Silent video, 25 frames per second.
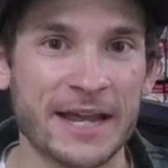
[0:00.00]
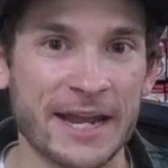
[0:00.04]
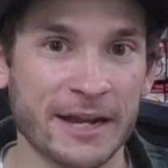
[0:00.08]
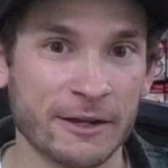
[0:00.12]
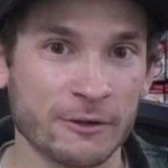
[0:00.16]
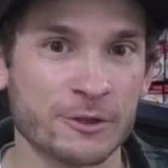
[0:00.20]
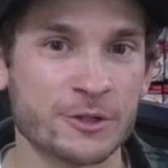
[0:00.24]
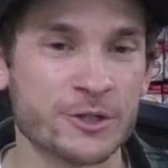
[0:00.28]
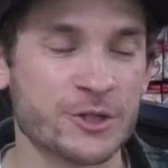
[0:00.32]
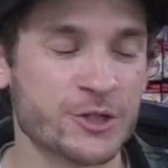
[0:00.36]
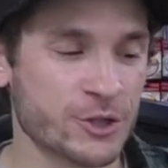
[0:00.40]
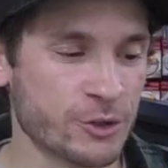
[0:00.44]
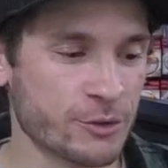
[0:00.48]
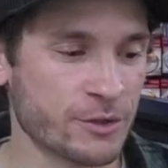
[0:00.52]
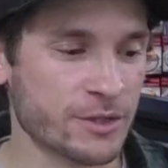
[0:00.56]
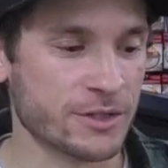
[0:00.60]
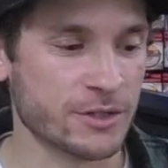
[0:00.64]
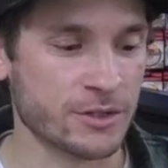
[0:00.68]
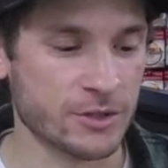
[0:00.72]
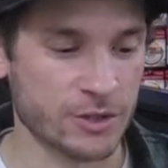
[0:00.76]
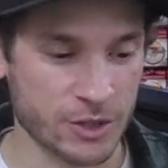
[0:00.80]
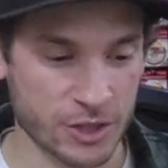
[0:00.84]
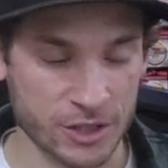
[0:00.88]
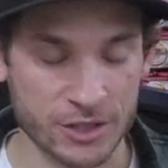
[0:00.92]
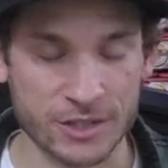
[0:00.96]
Angler's
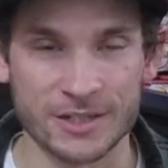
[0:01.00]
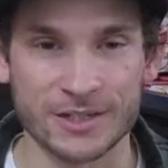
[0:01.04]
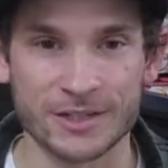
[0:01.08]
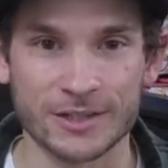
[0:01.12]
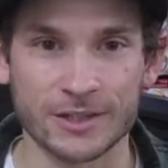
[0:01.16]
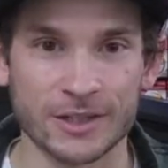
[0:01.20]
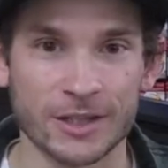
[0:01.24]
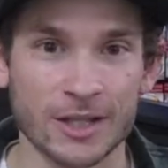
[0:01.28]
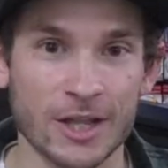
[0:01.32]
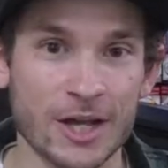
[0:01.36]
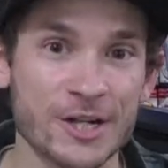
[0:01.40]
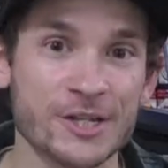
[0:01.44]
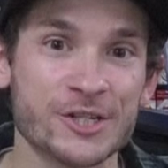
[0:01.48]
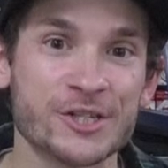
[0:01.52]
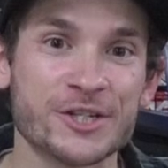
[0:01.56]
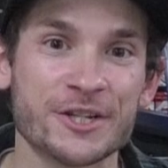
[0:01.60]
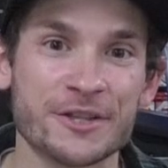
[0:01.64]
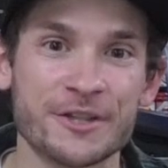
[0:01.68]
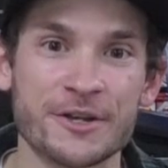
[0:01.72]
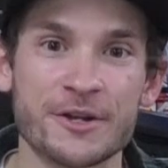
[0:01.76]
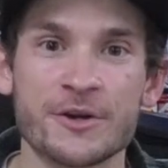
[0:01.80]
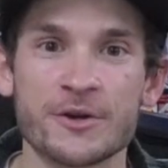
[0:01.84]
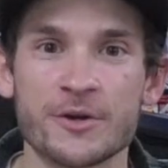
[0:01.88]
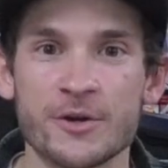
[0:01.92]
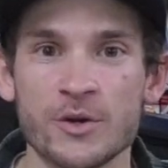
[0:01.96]
Choice just
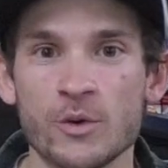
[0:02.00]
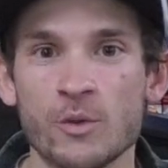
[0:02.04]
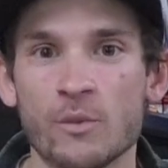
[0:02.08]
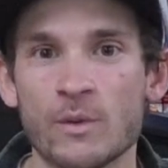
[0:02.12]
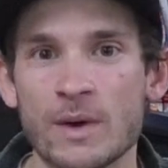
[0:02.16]
launched their new